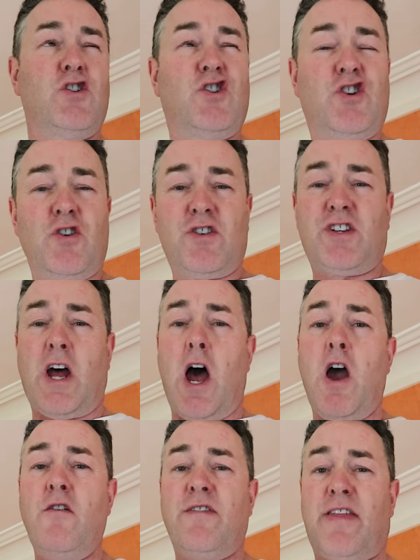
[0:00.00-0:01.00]
just
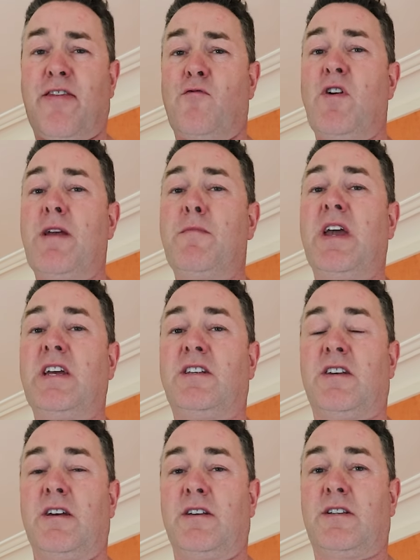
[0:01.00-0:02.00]
over 3
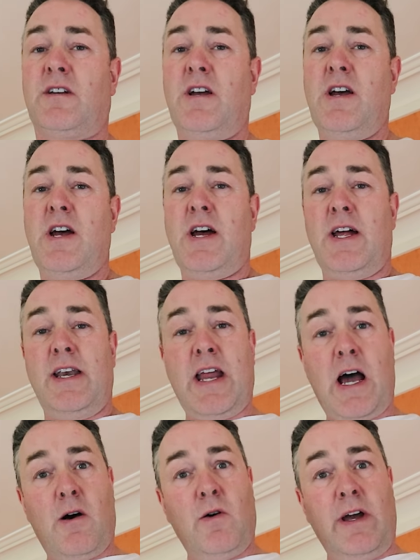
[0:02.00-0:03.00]
metres.
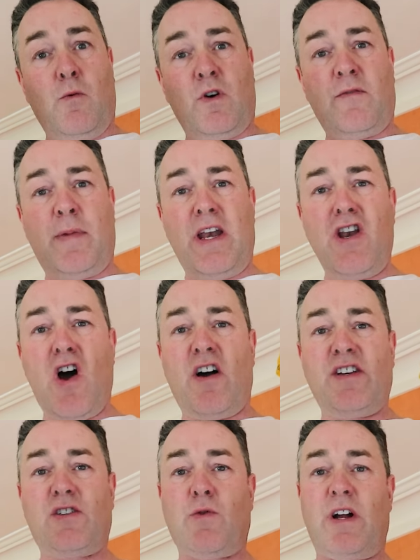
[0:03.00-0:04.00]
Now, it would have been
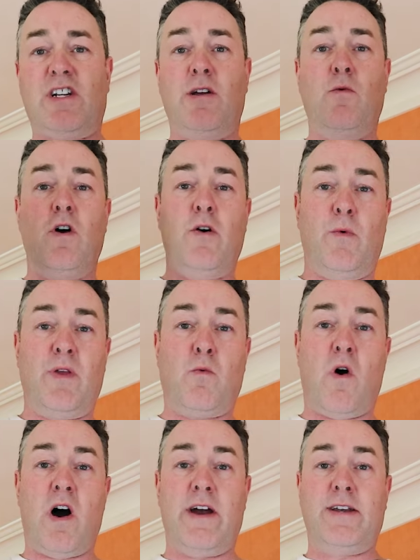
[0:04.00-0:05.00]
nice to actually work with
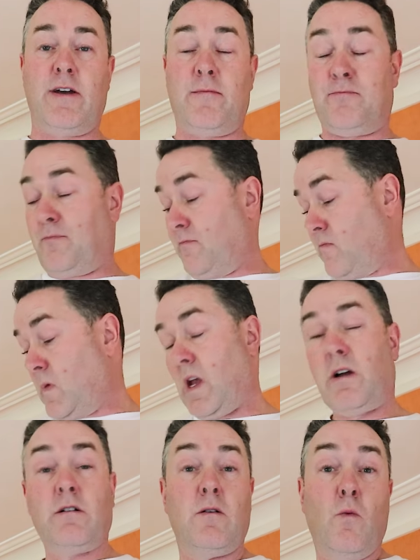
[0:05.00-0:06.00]
wider
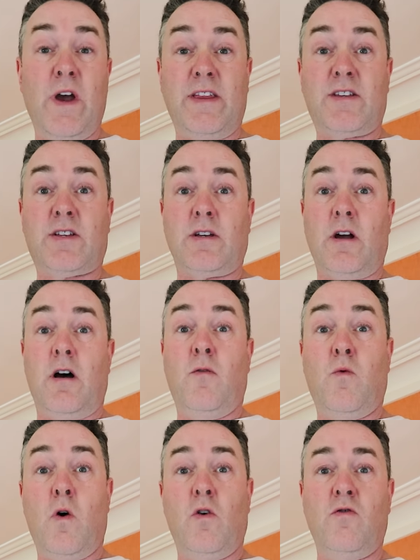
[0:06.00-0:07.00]
widths
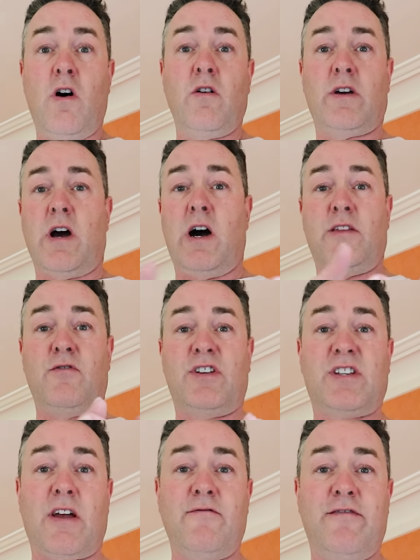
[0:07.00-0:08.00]
of wall rock, either a
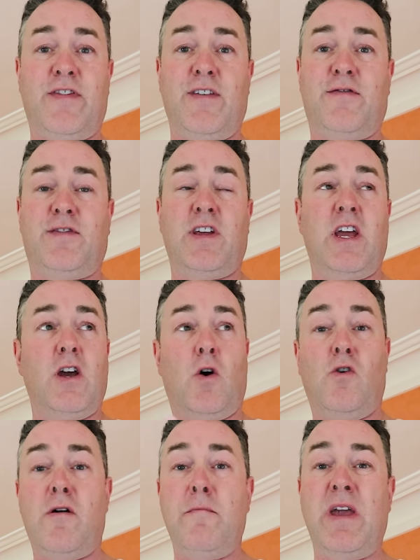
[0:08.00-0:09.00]
750
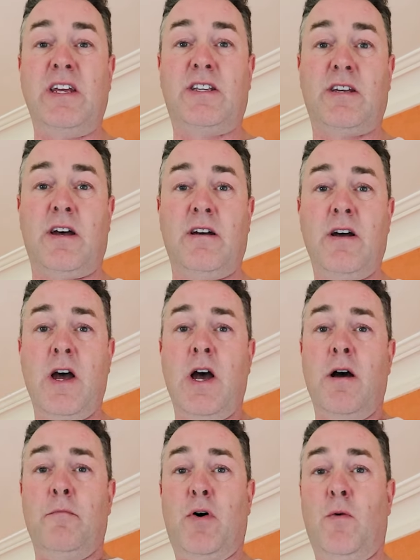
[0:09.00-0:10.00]
or a metre.
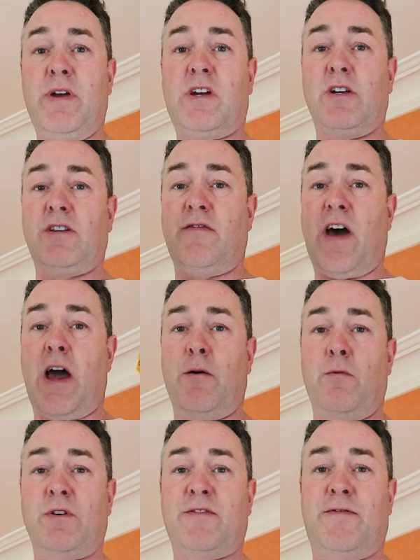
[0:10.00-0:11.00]
But because of how
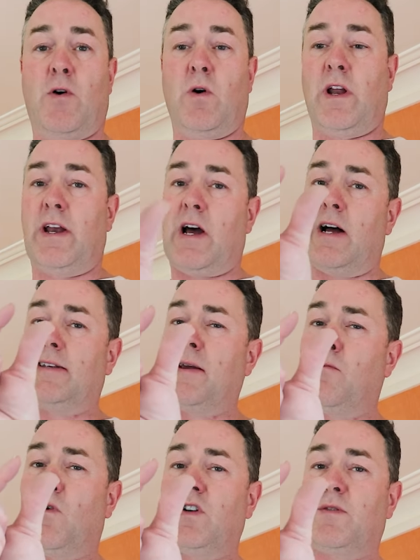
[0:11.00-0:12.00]
it was falling, I
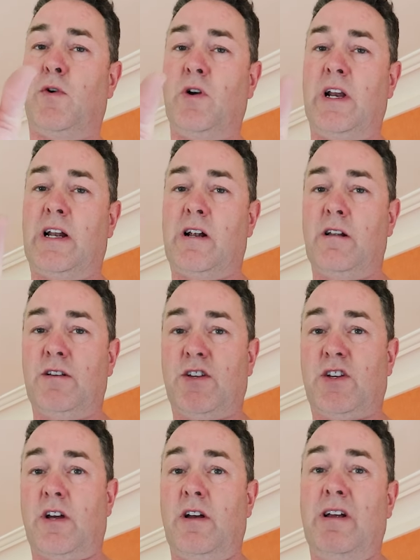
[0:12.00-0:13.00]
didn't want to put a little
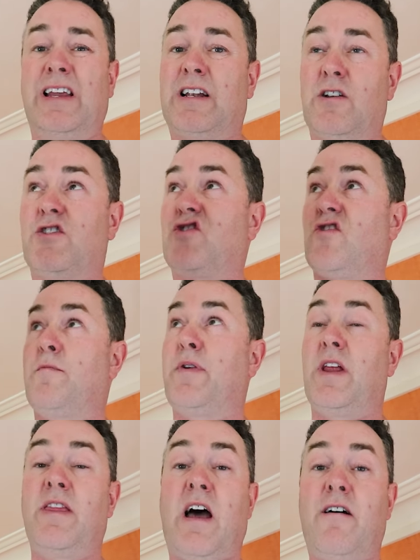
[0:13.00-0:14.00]
strip
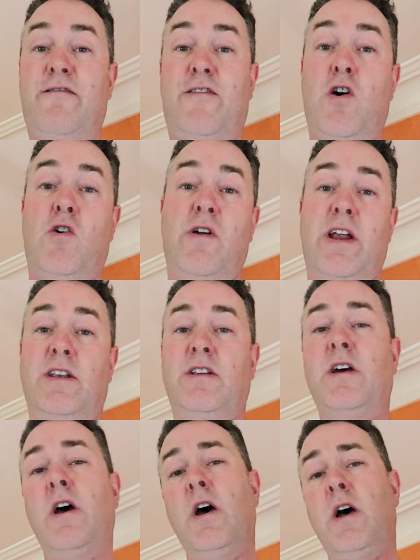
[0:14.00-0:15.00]
in that far
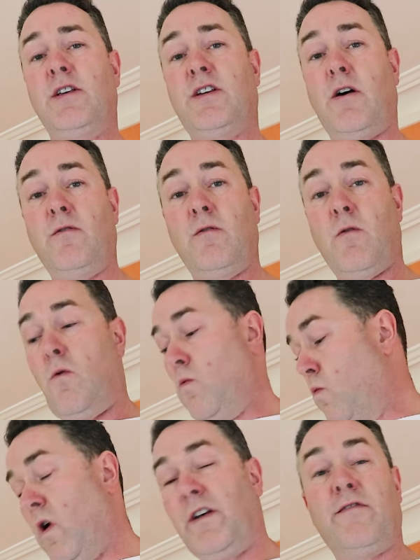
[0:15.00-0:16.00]
end. So
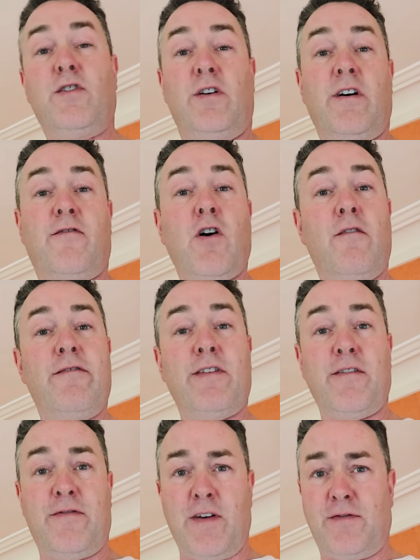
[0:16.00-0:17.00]
what I've done, I've gone for
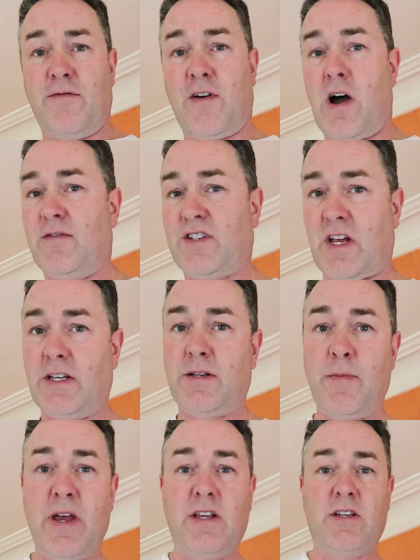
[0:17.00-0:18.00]
the 55
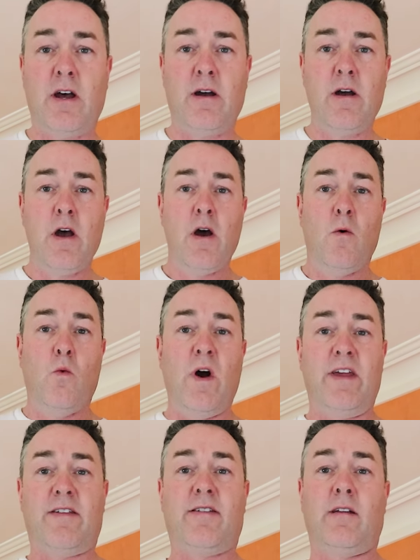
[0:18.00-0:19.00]
centimetre
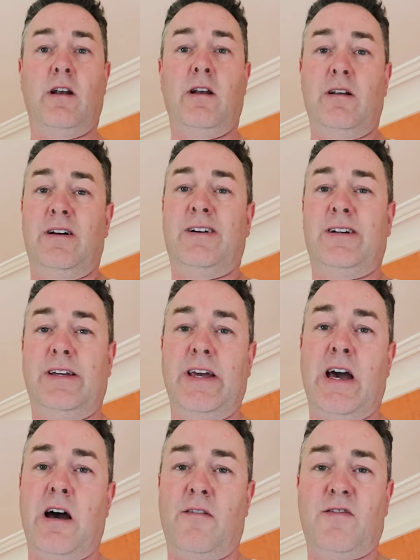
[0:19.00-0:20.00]
width.
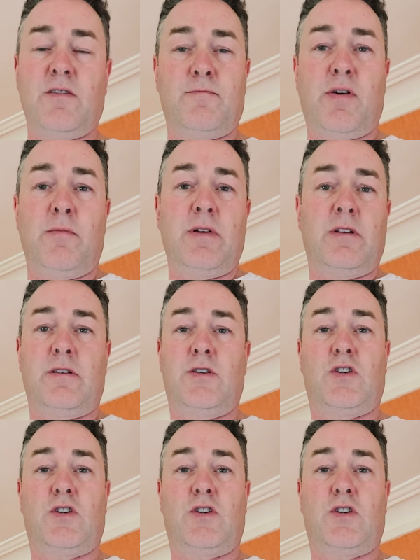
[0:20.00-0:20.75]
Yeah, I've probably